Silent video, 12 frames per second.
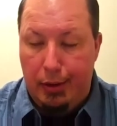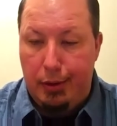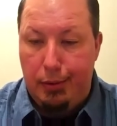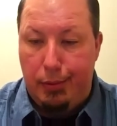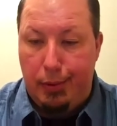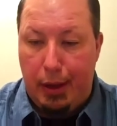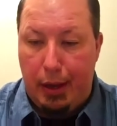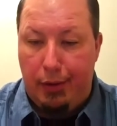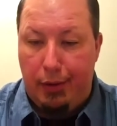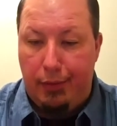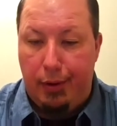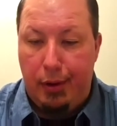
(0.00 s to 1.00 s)
we
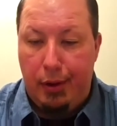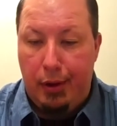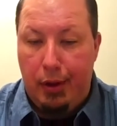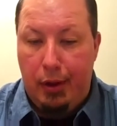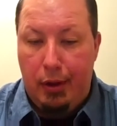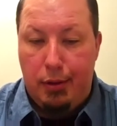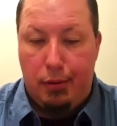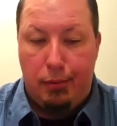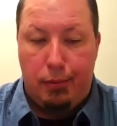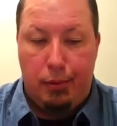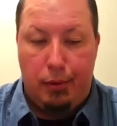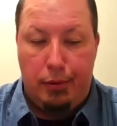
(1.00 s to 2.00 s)
have
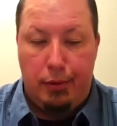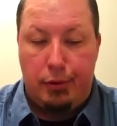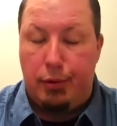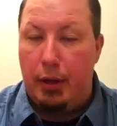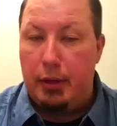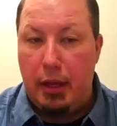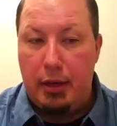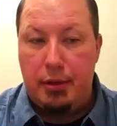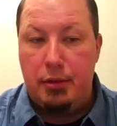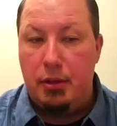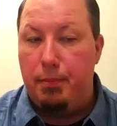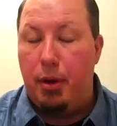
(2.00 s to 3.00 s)
the
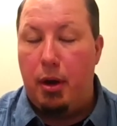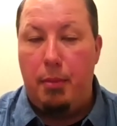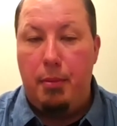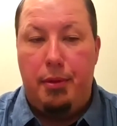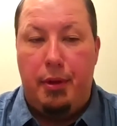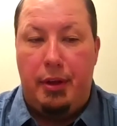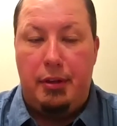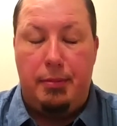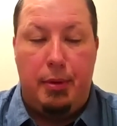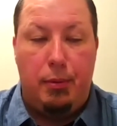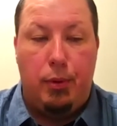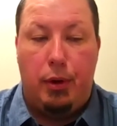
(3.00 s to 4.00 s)
translations department that has
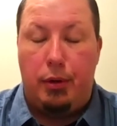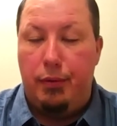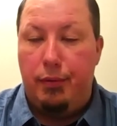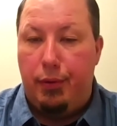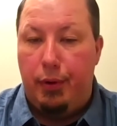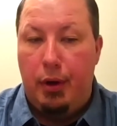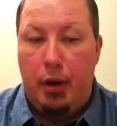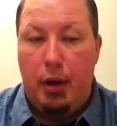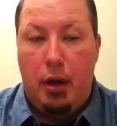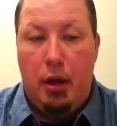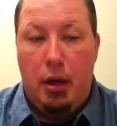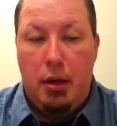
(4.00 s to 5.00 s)
been working for
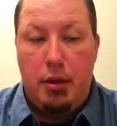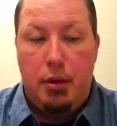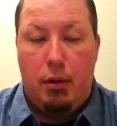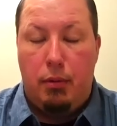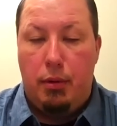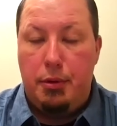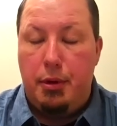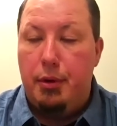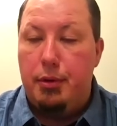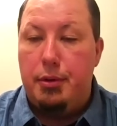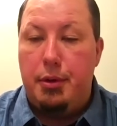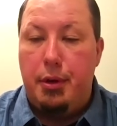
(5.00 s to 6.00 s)

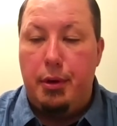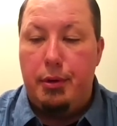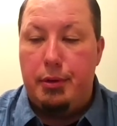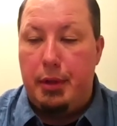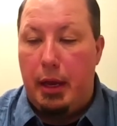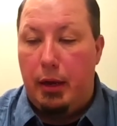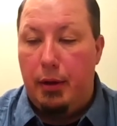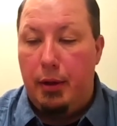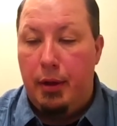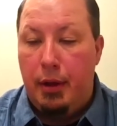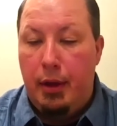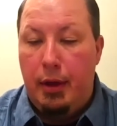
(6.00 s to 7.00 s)
years and years now,
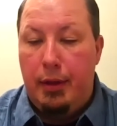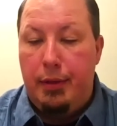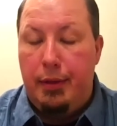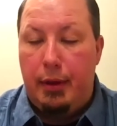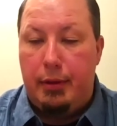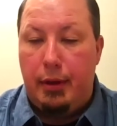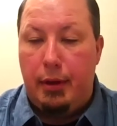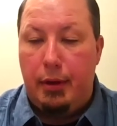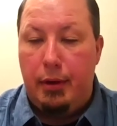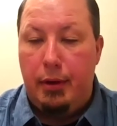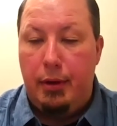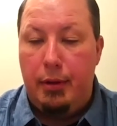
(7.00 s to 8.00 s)
that
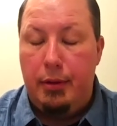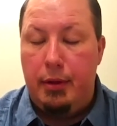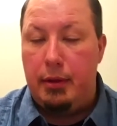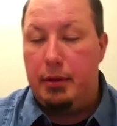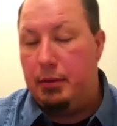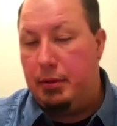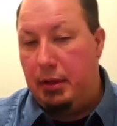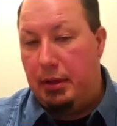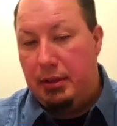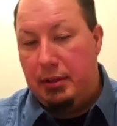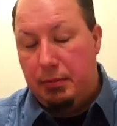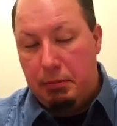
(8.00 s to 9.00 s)

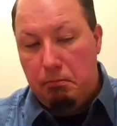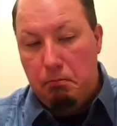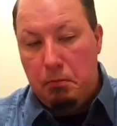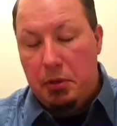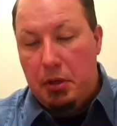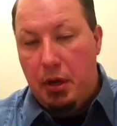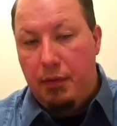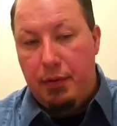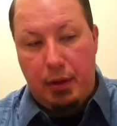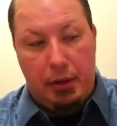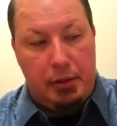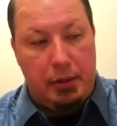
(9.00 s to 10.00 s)
has
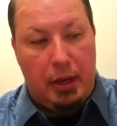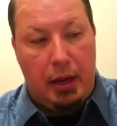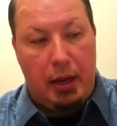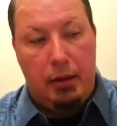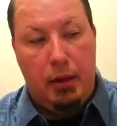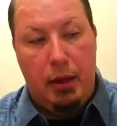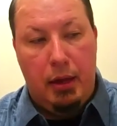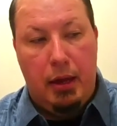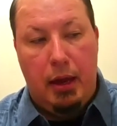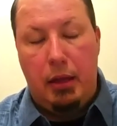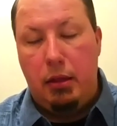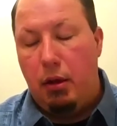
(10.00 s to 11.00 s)
given us a
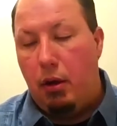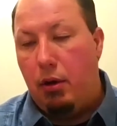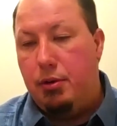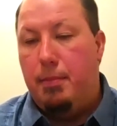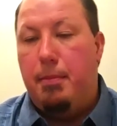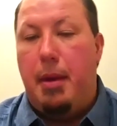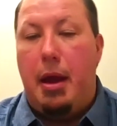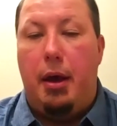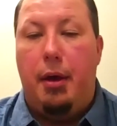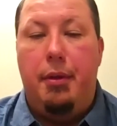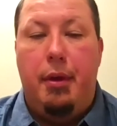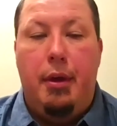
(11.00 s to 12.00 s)
large
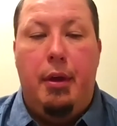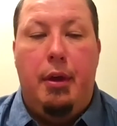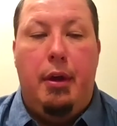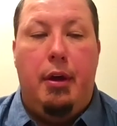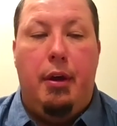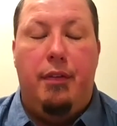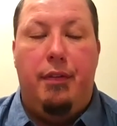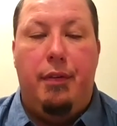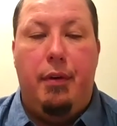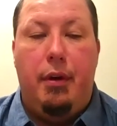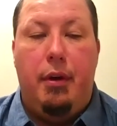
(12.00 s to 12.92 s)
amount of